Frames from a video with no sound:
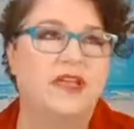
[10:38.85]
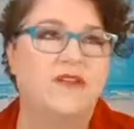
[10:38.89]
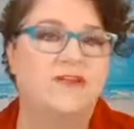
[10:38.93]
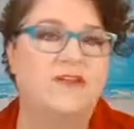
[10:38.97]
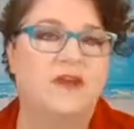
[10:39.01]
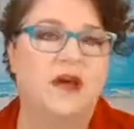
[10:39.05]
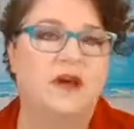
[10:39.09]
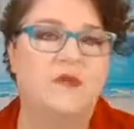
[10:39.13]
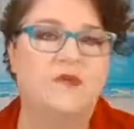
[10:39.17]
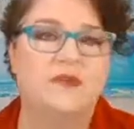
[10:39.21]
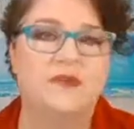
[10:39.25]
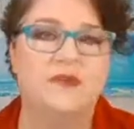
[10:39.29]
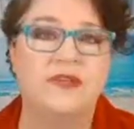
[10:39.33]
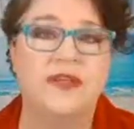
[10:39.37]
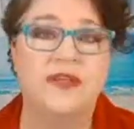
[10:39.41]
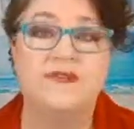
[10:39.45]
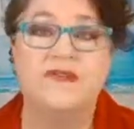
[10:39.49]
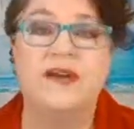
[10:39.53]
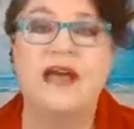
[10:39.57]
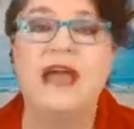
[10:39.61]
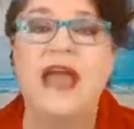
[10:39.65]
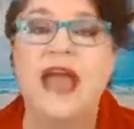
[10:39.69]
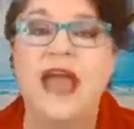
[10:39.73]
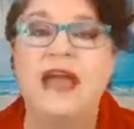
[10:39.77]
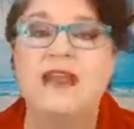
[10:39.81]

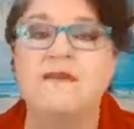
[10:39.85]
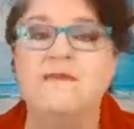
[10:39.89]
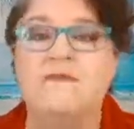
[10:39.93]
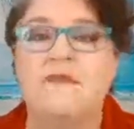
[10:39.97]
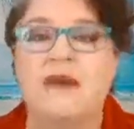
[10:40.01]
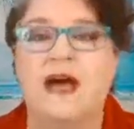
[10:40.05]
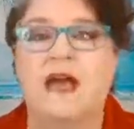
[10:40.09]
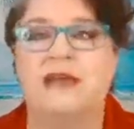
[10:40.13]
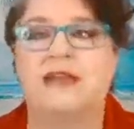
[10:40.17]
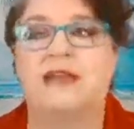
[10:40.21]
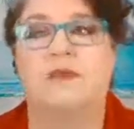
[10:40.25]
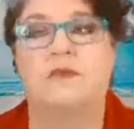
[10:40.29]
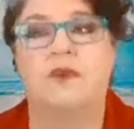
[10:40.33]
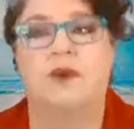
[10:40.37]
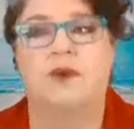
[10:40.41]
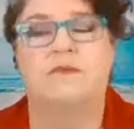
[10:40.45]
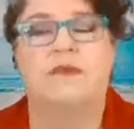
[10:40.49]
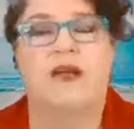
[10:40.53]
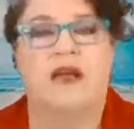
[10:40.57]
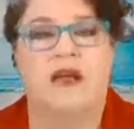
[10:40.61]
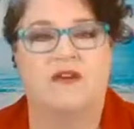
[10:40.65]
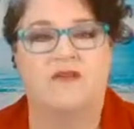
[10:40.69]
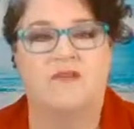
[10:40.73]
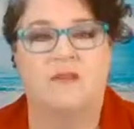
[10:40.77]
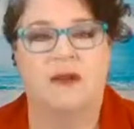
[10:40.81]
I had in mind I want to
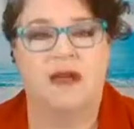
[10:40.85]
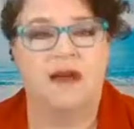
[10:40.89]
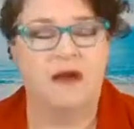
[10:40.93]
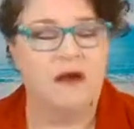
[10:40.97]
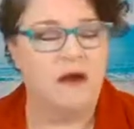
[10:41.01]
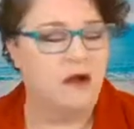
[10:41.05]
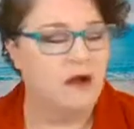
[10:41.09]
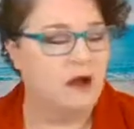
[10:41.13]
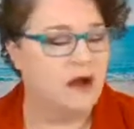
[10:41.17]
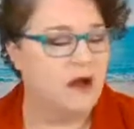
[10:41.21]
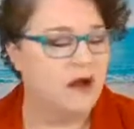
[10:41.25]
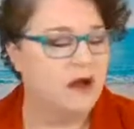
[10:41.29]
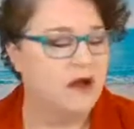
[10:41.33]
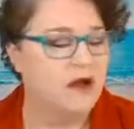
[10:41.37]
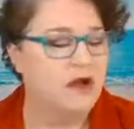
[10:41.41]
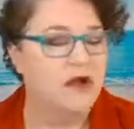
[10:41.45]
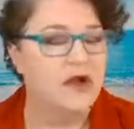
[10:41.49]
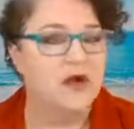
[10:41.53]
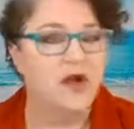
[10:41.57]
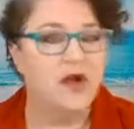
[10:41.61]
pay off my car,